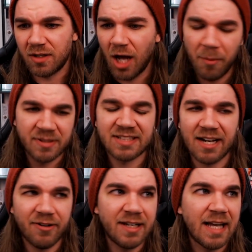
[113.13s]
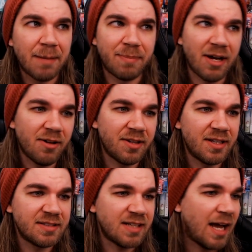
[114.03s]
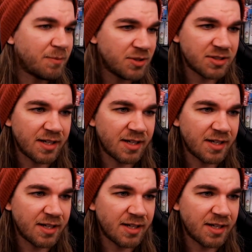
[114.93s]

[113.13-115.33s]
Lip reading: commentary about this. I'm just